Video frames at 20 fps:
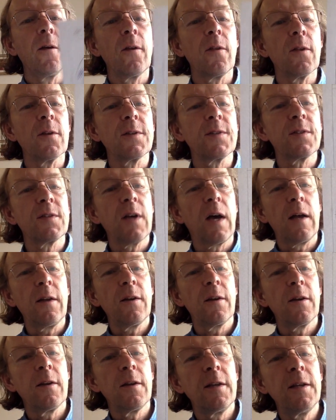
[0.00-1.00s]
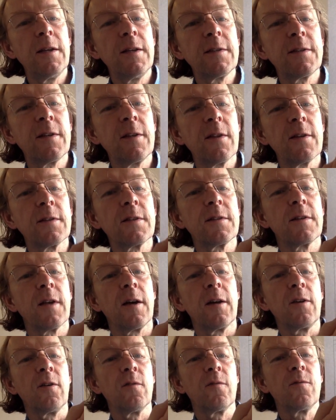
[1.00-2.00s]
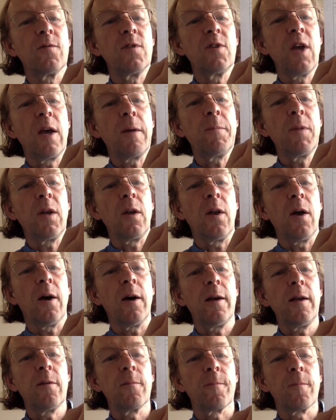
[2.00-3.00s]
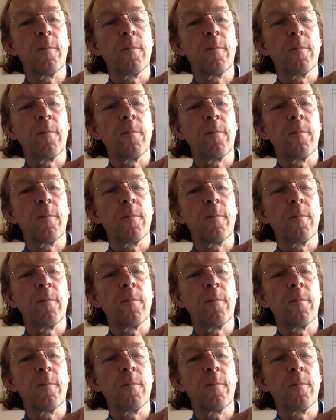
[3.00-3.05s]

The Sun is in the sign of Gemini.